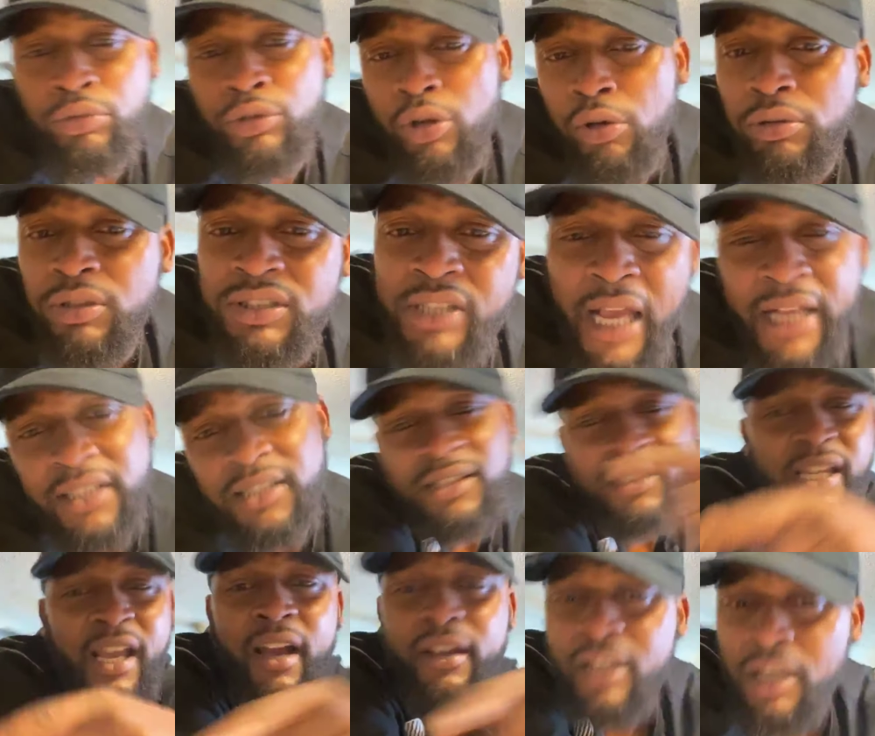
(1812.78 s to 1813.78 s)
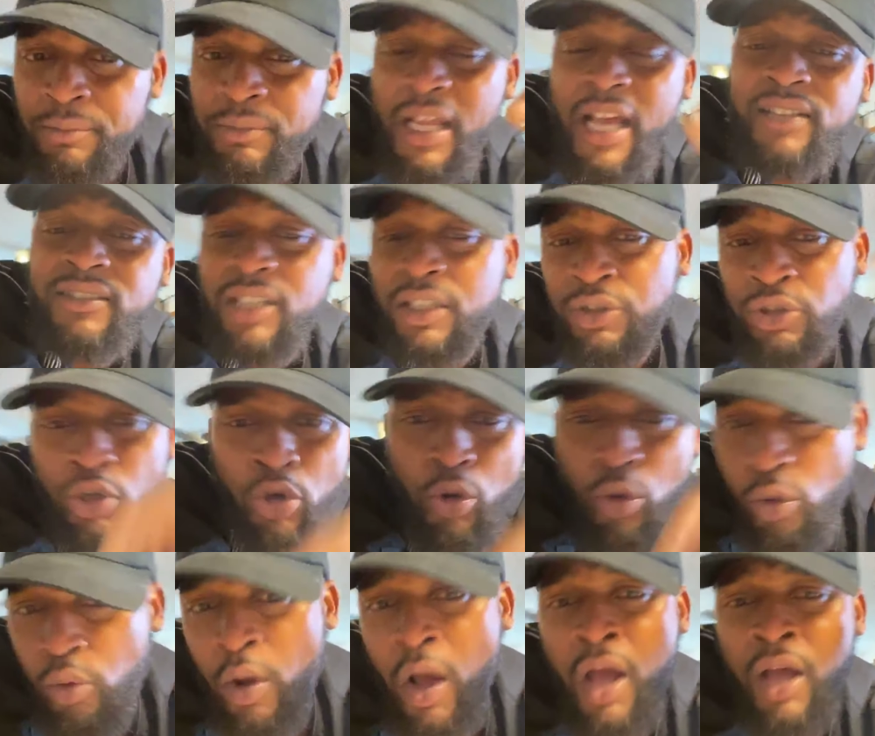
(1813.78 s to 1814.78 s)
news station. Tell them there's a
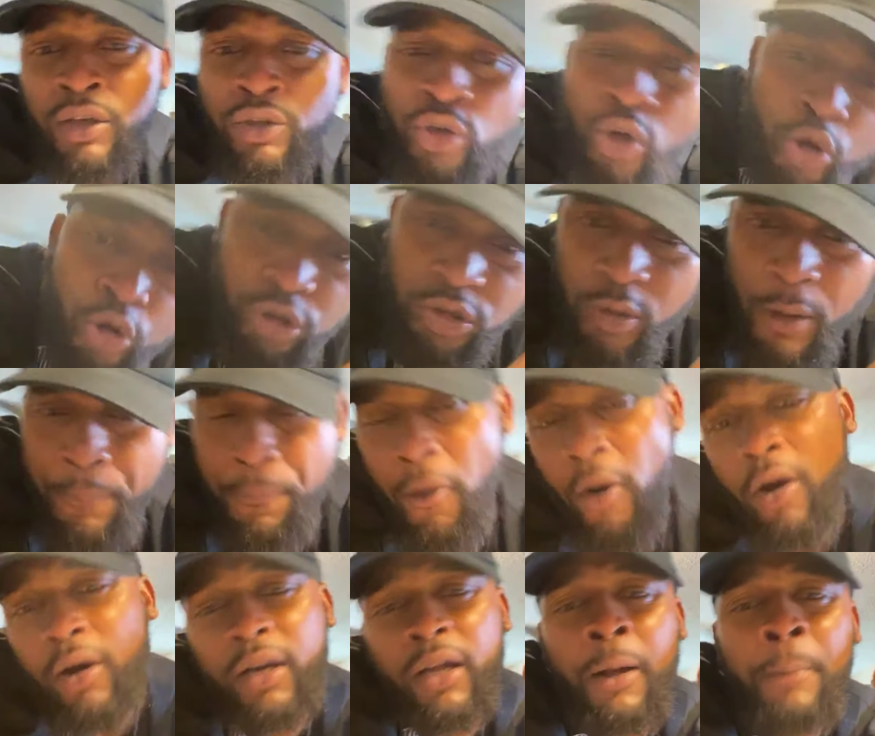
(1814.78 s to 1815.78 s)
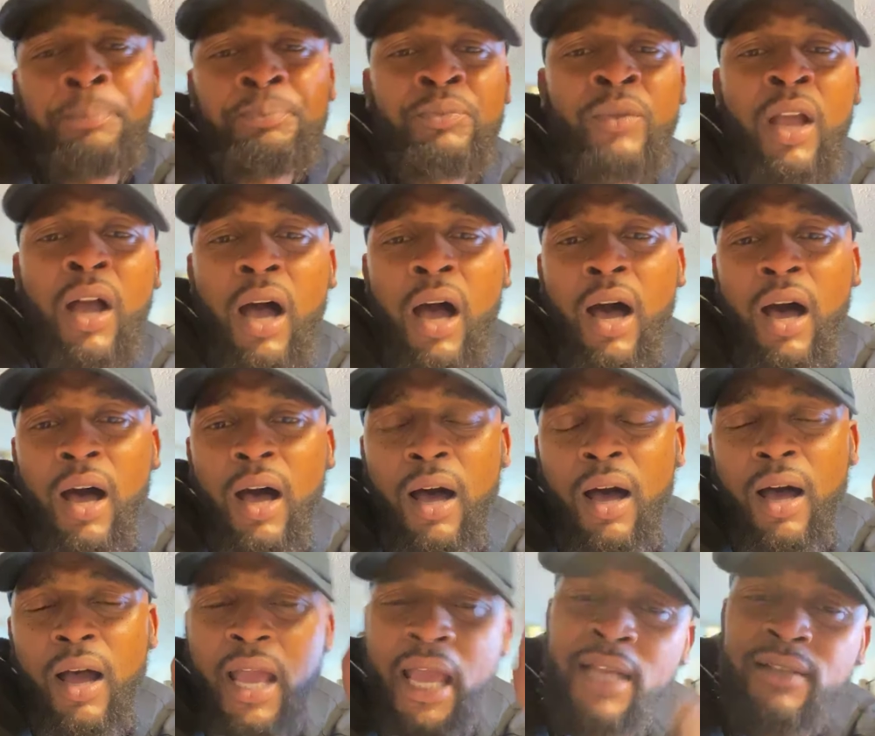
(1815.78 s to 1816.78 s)
new news reporter
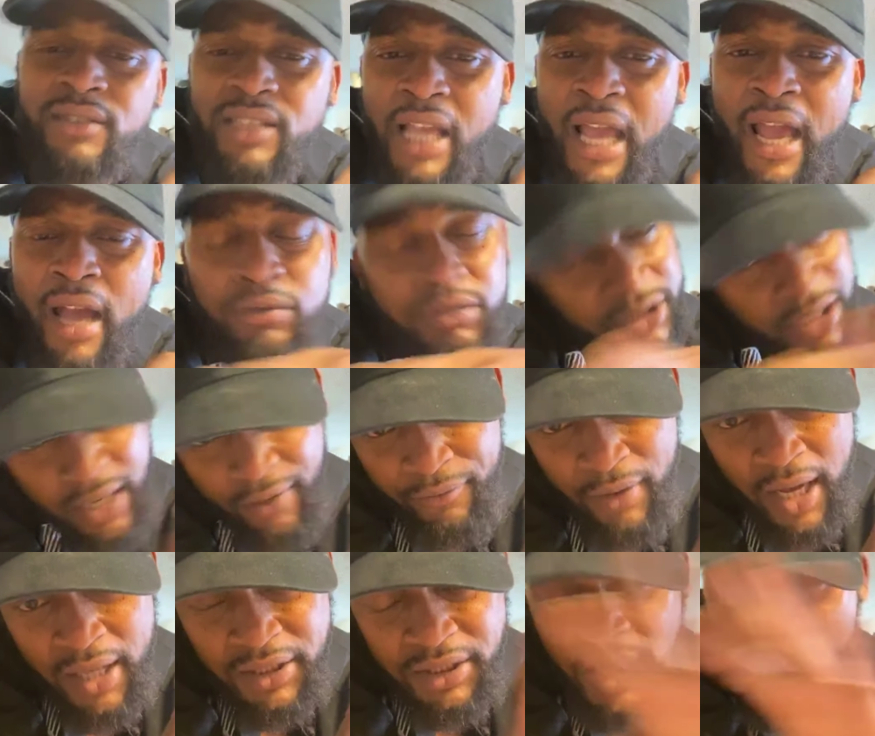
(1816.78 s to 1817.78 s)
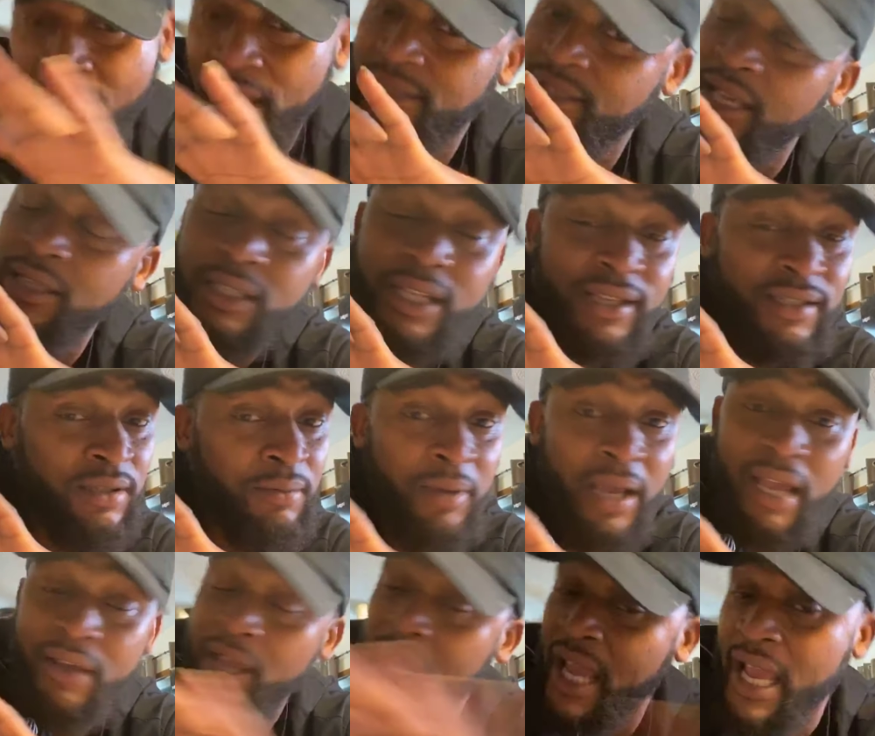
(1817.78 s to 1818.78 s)
in town, Chef VonSean. Say, listen,
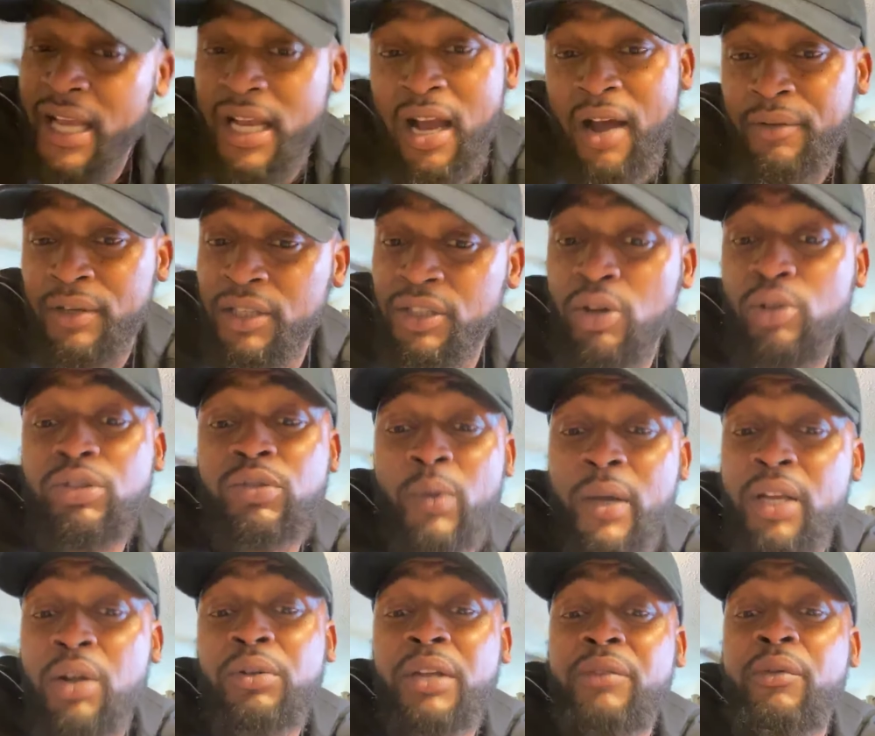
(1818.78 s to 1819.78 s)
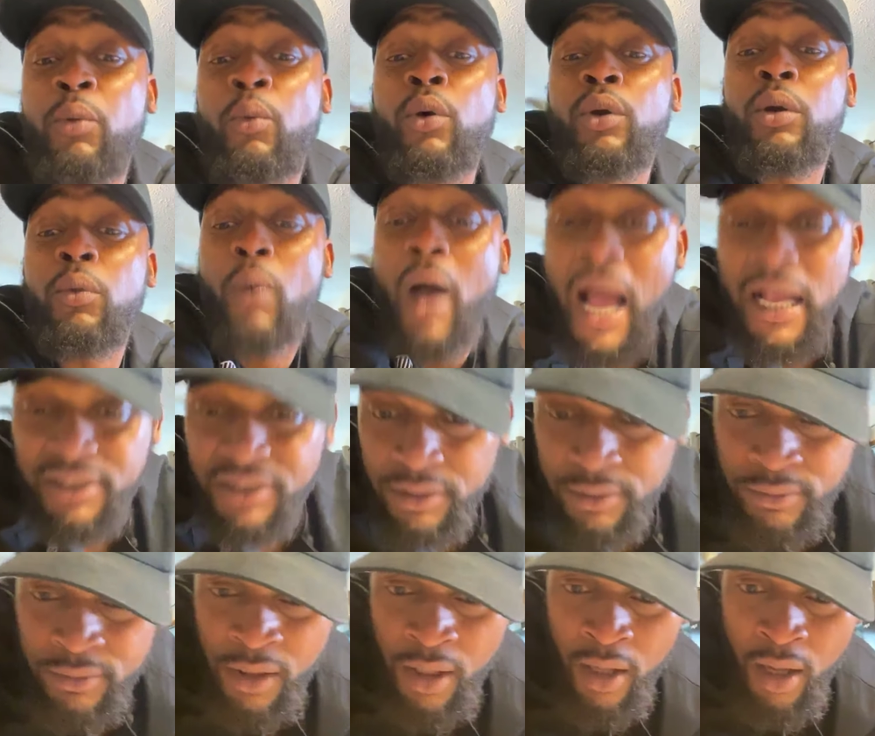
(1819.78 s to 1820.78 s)
man, he ain't covered the news. We don't even want to watch
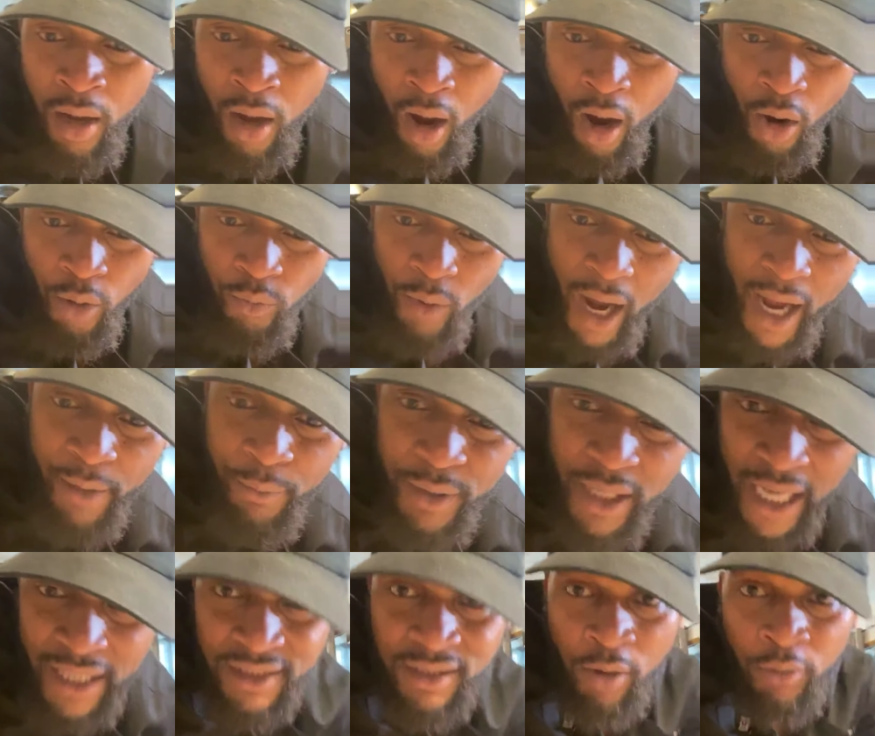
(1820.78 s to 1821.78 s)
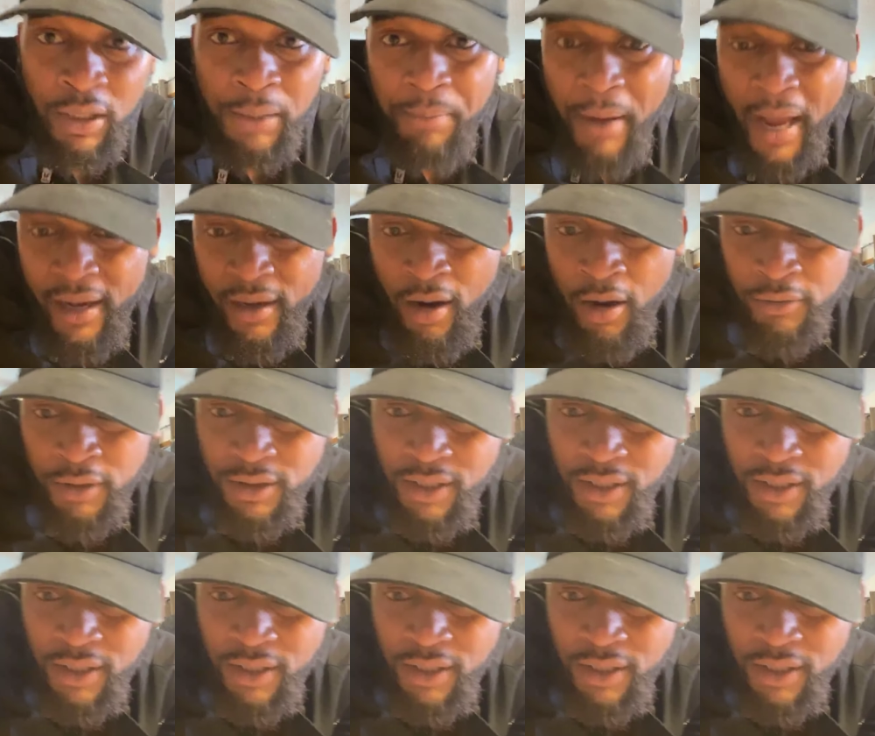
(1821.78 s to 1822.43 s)
him. All right, we got Tony Baker on the